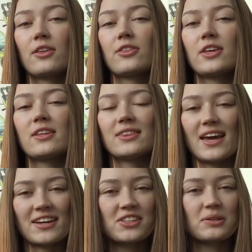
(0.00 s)
The
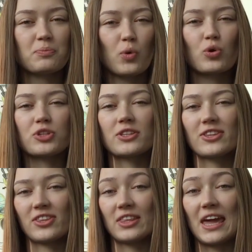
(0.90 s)
next important
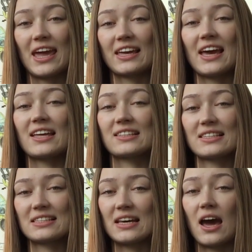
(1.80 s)
thing and
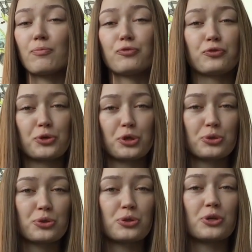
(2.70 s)
step for
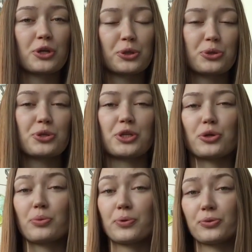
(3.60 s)
you to include in
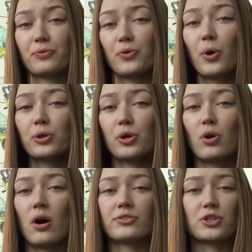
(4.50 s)
your portfolio
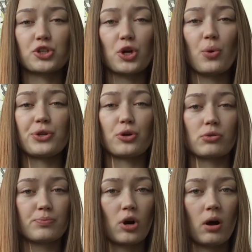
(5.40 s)
after showing
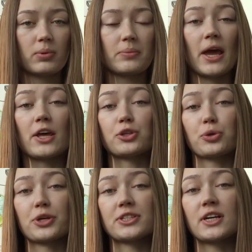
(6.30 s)
your problem and
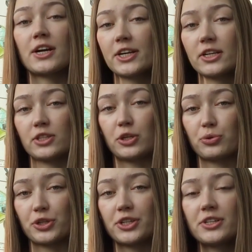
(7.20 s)
your target
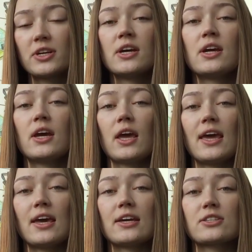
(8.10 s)
user
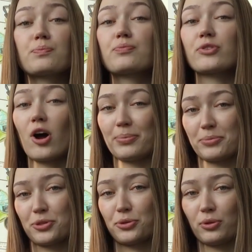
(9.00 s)
is
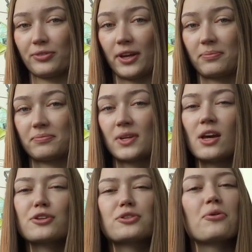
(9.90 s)
problem solving.
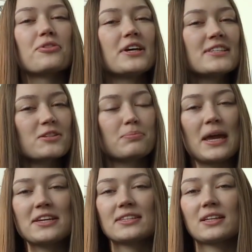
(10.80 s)
So this is
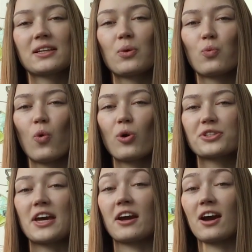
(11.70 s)
basically
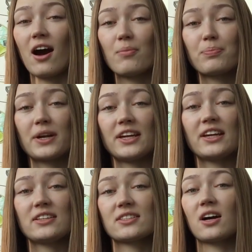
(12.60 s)
what a company
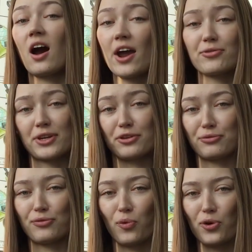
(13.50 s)
is hiring you
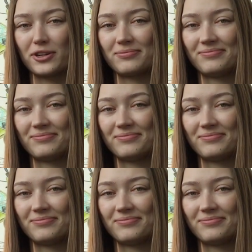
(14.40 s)
for.